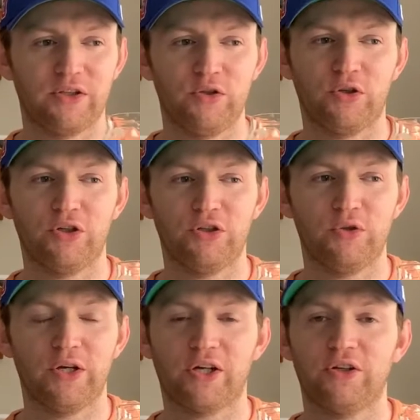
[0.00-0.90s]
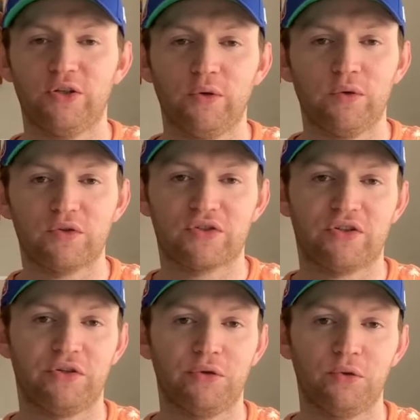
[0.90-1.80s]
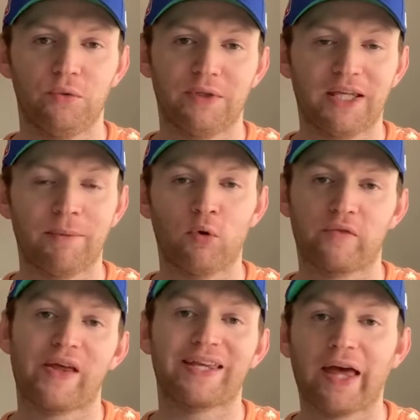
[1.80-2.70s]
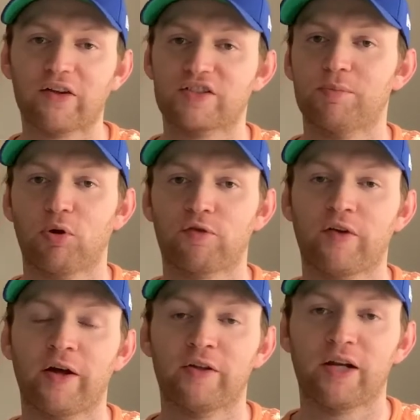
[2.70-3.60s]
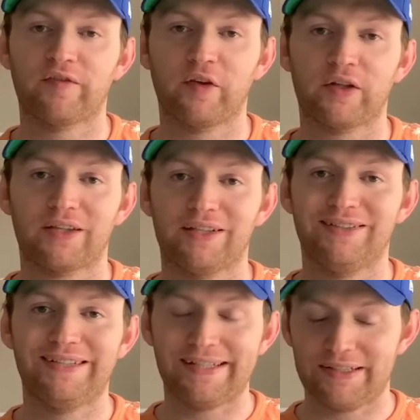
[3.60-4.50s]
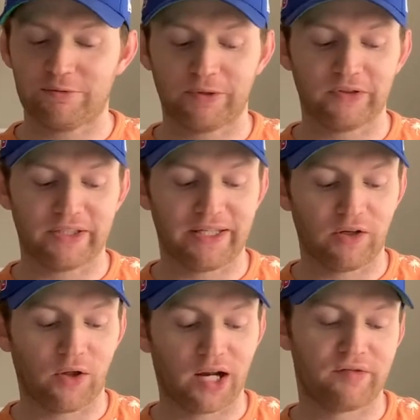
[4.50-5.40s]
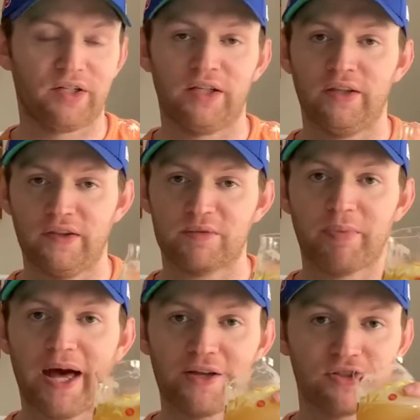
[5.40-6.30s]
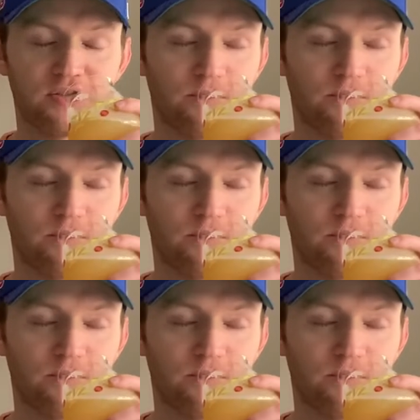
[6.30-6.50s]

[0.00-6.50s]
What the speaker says: it could use to get more of that Galaxy profile, and I feel like they didn't really get a lot of it in this batch.